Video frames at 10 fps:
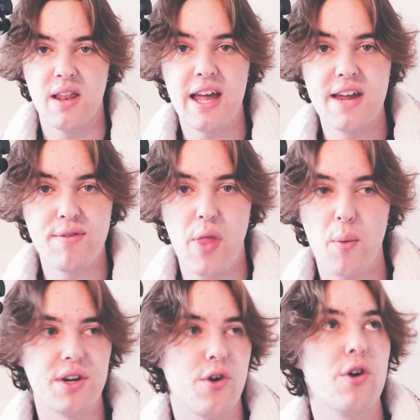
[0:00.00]
Like even
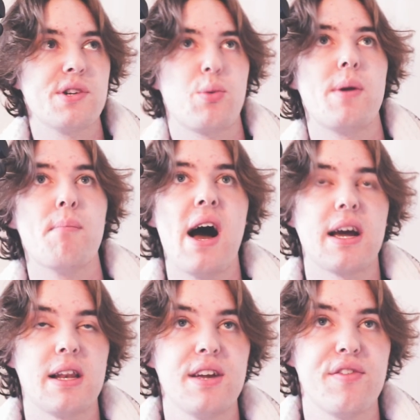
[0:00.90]
though it hurt when
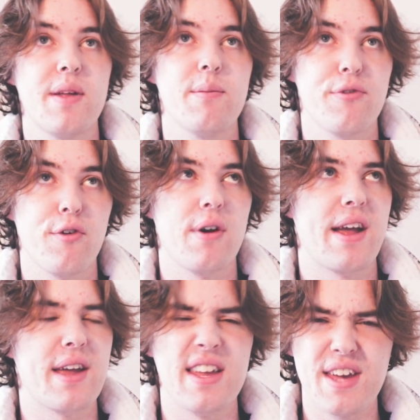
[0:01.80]
Mark left them for like a